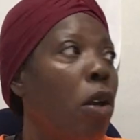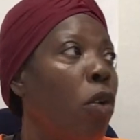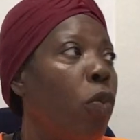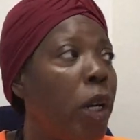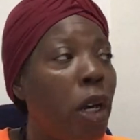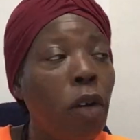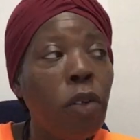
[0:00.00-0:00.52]

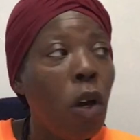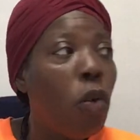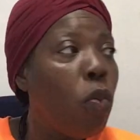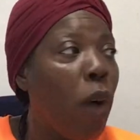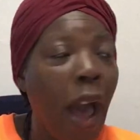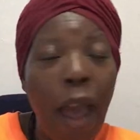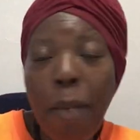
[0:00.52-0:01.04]
we don't know
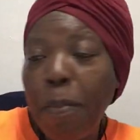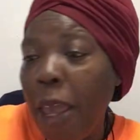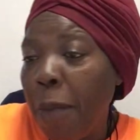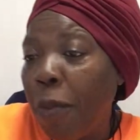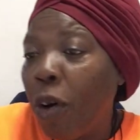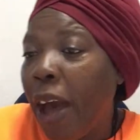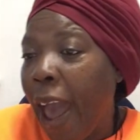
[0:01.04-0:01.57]
why
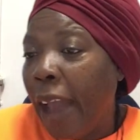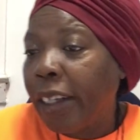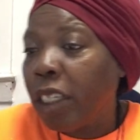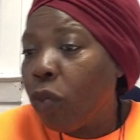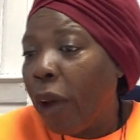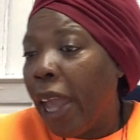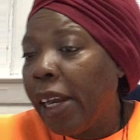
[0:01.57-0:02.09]
people act
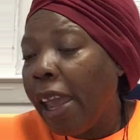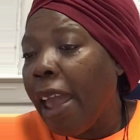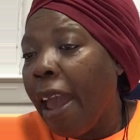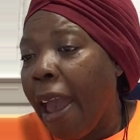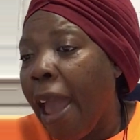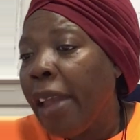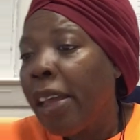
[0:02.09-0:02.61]
the way they
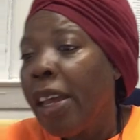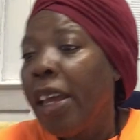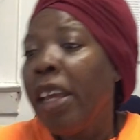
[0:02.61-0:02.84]
act.